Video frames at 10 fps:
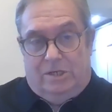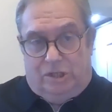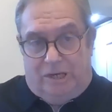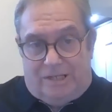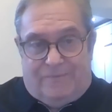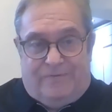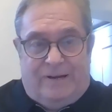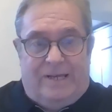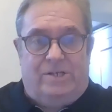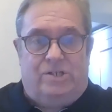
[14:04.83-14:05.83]
She is a
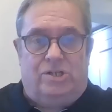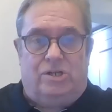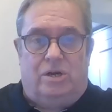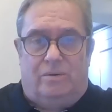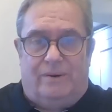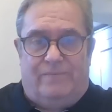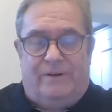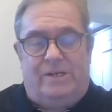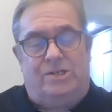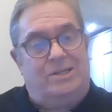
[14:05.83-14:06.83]
filly. She's a lovely
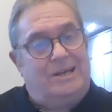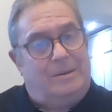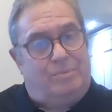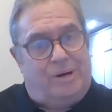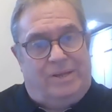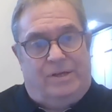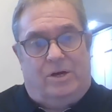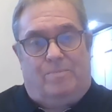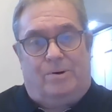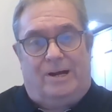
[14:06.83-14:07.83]
filly. She's had a
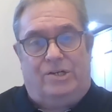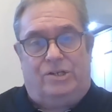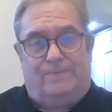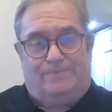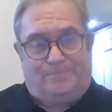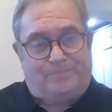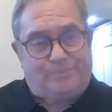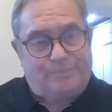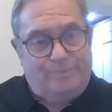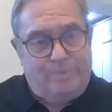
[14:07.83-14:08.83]
breathing operation,
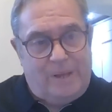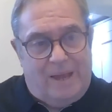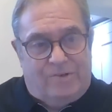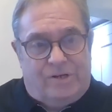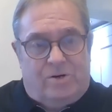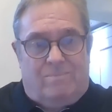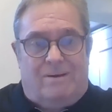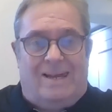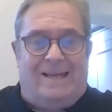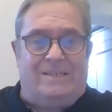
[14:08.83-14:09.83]
and she
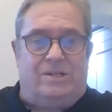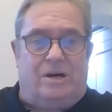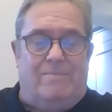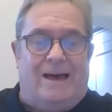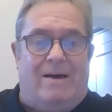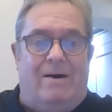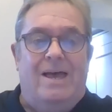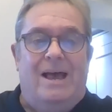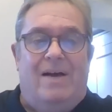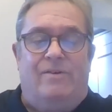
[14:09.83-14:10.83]
come back last time
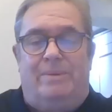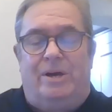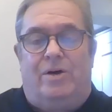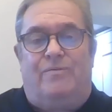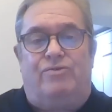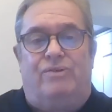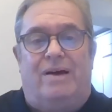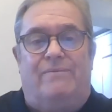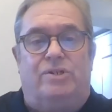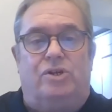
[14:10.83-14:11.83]
out after being off the
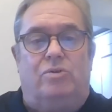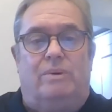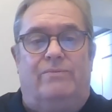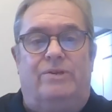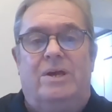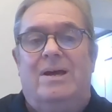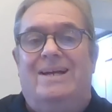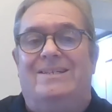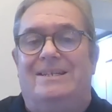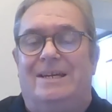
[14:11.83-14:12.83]
track for 2 months,
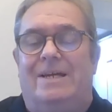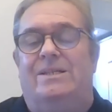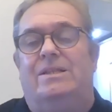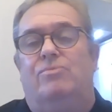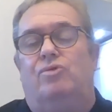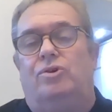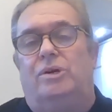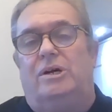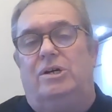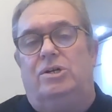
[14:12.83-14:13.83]
and she needed the
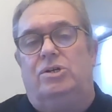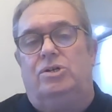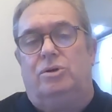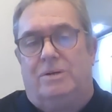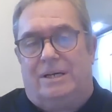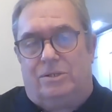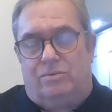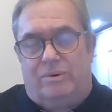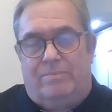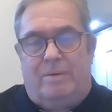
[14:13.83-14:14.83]
run at
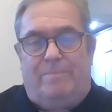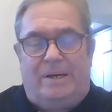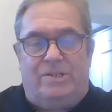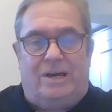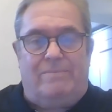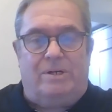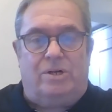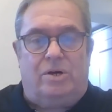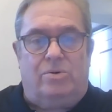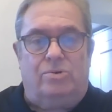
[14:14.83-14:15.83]
Newcastle, ridden by PJ
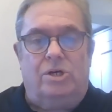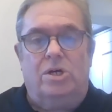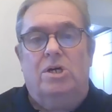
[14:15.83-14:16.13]
McDonald.